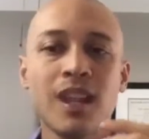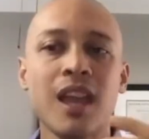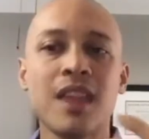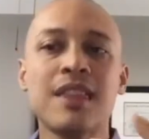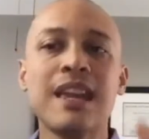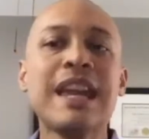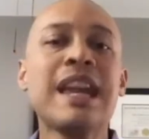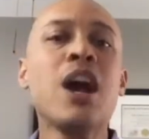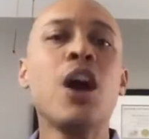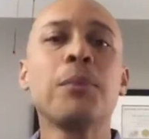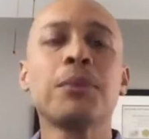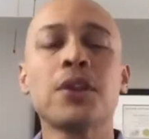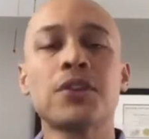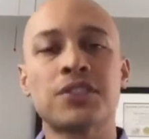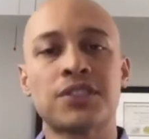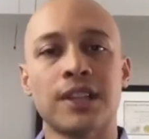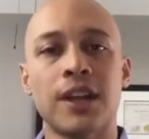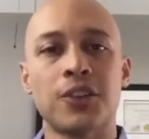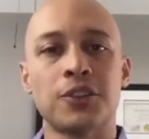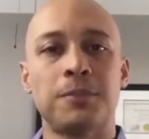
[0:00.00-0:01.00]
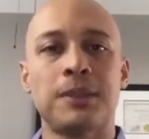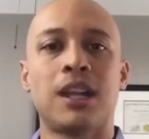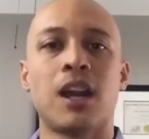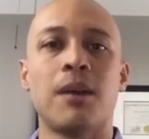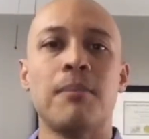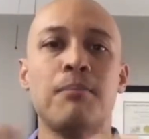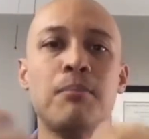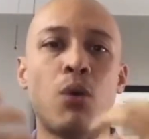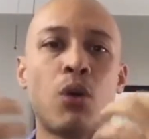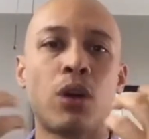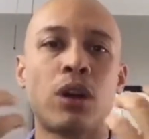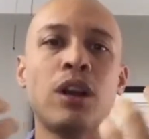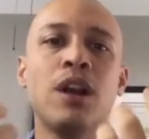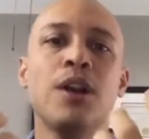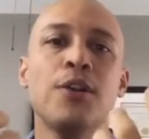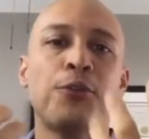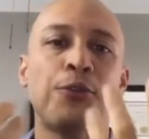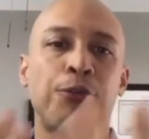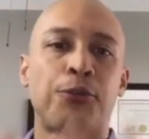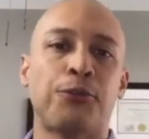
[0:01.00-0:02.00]
They help those cells become more
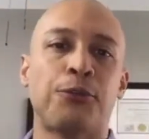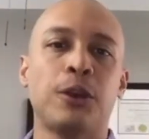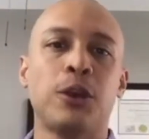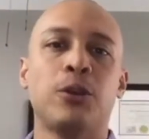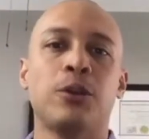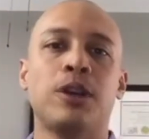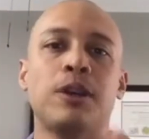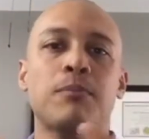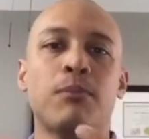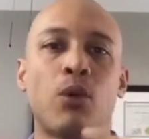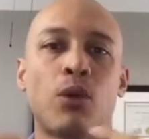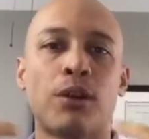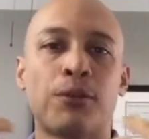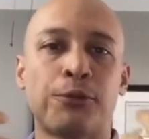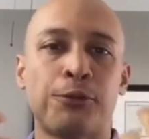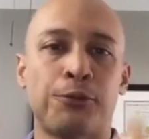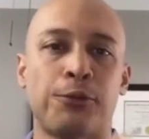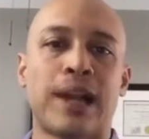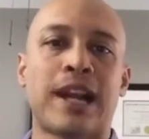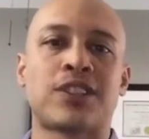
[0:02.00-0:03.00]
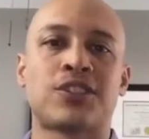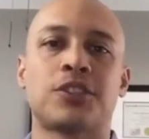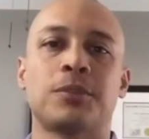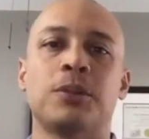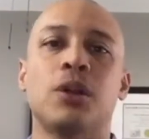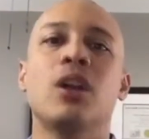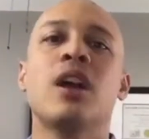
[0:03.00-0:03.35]
fluid, more flexible.